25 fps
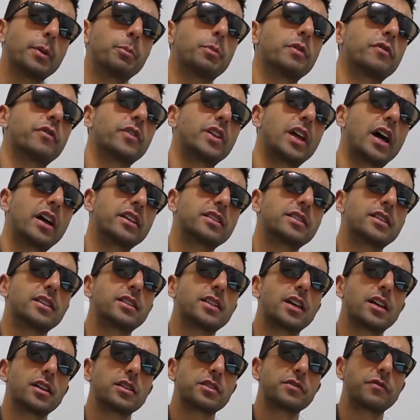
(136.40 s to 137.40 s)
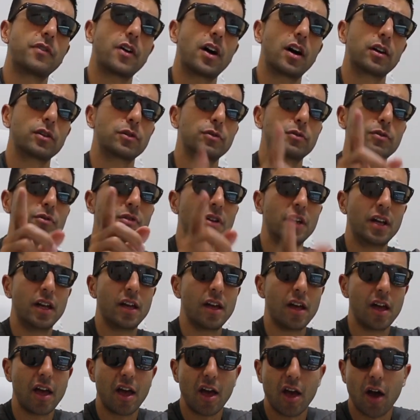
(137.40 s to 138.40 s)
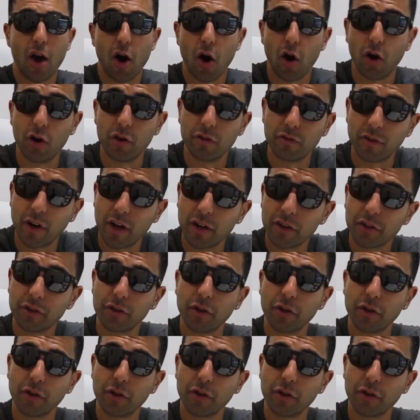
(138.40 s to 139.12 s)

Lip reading: But for now, it's the tennis final, over